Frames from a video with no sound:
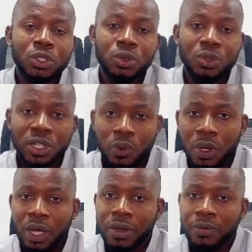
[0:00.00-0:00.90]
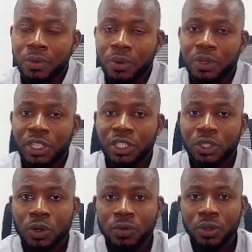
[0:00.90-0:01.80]
you will require for
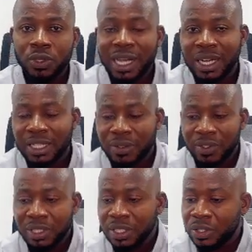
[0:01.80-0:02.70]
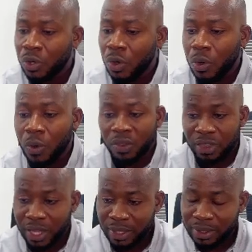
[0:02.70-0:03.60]
each of those activities or
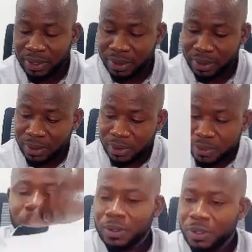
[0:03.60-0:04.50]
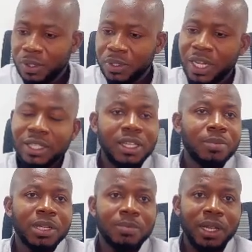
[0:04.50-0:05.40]
tasks. So the next
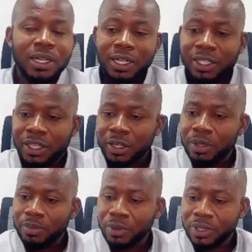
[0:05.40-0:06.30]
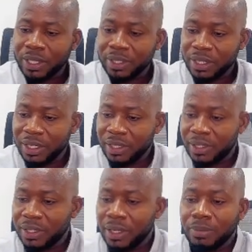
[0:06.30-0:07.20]
step in the planning and scheduling process
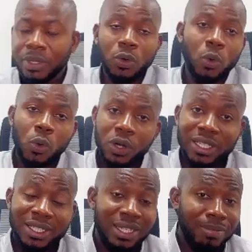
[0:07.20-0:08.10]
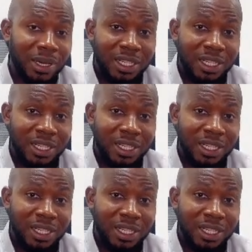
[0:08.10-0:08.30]
is the quality